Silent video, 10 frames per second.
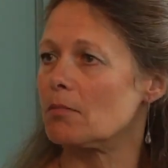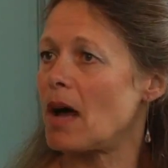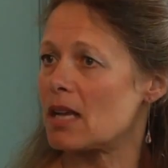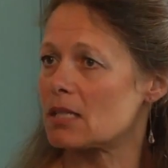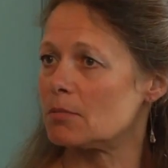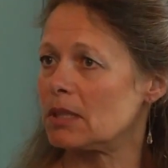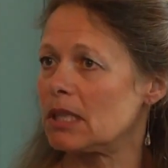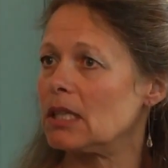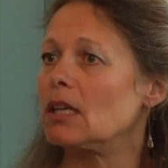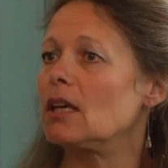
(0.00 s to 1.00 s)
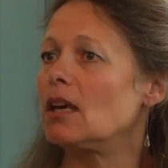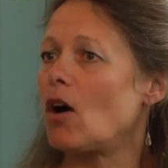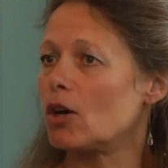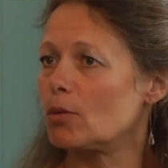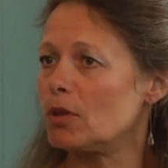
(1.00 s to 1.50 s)
possibly
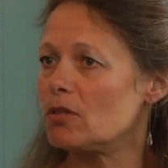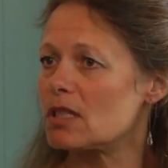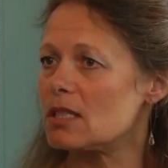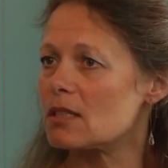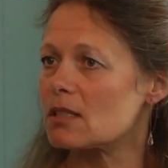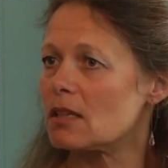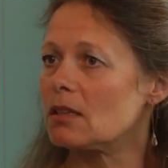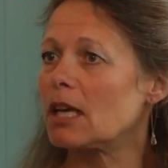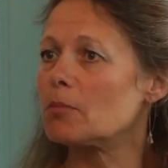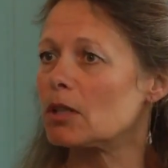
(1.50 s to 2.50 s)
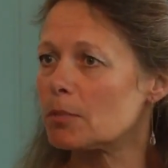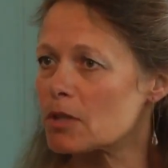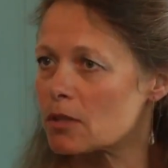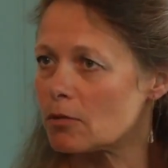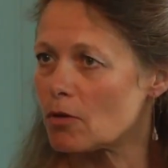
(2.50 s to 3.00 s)
autoimmune diseases, like
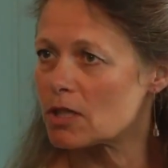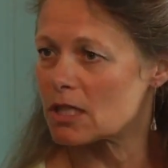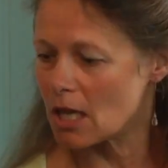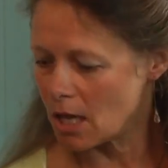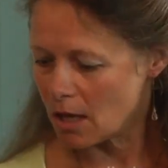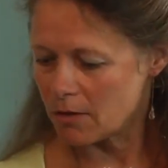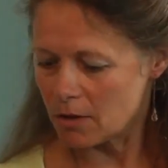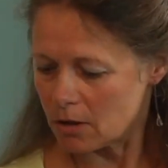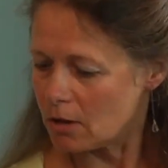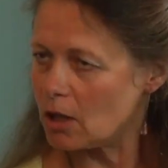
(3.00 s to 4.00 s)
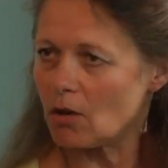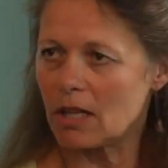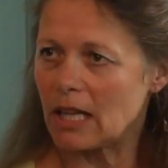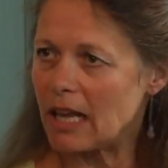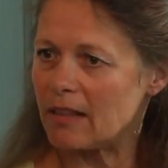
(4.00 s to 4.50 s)
multiple sclerosis. The, you know,
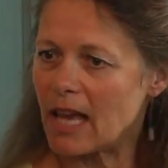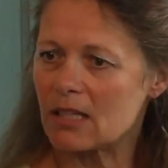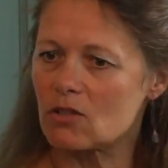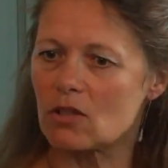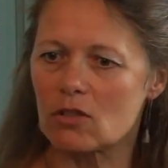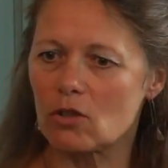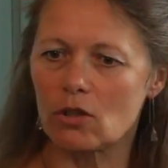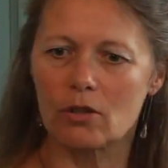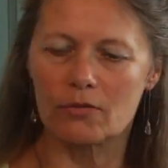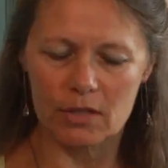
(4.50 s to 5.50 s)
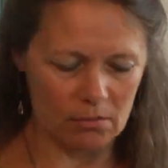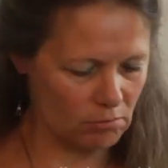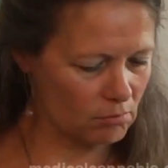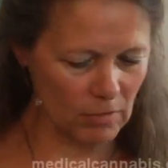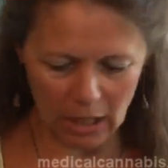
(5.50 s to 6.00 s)
and, and that's just nerves
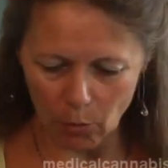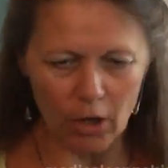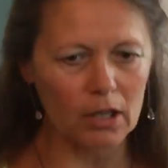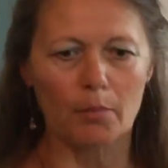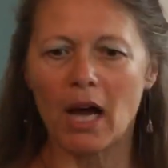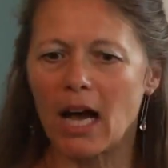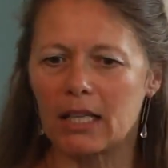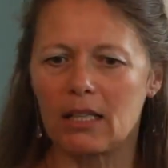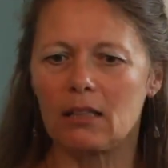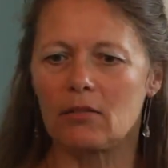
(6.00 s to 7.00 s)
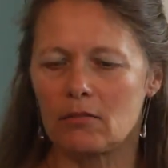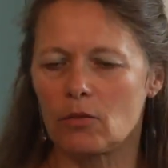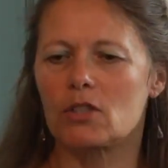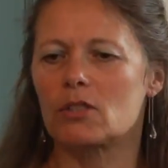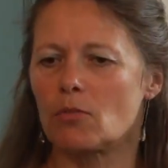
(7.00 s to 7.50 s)
anywhere in the body,
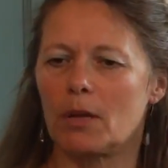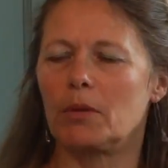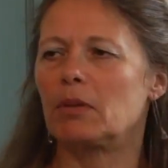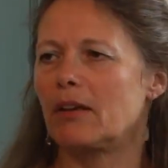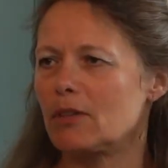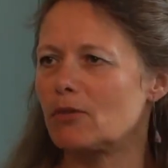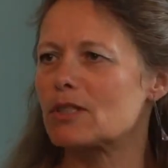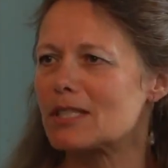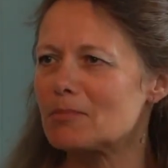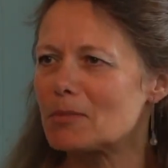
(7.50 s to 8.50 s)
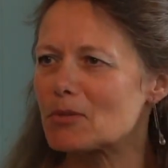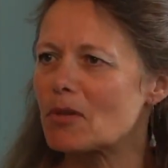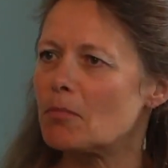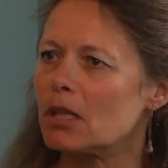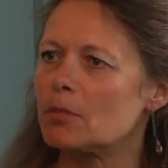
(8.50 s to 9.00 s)
which is why people have different symptoms
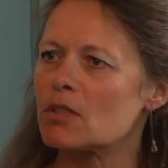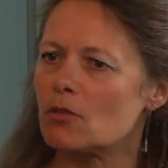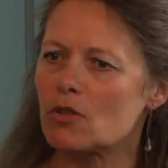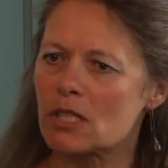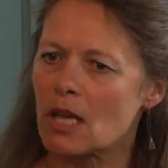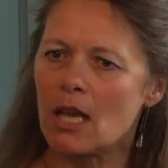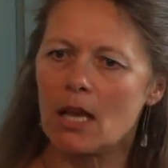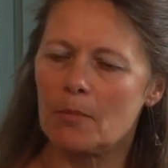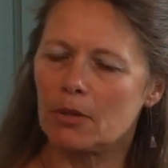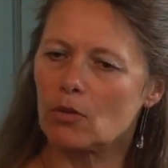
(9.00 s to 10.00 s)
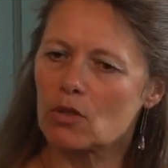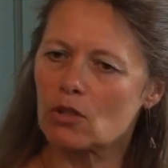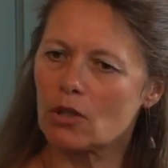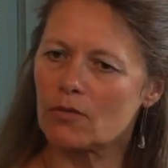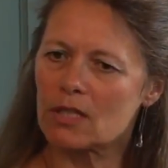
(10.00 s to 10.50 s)
with multiple sclerosis. But those
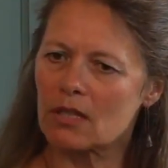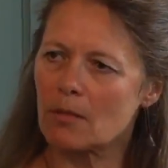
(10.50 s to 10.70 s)
nerves,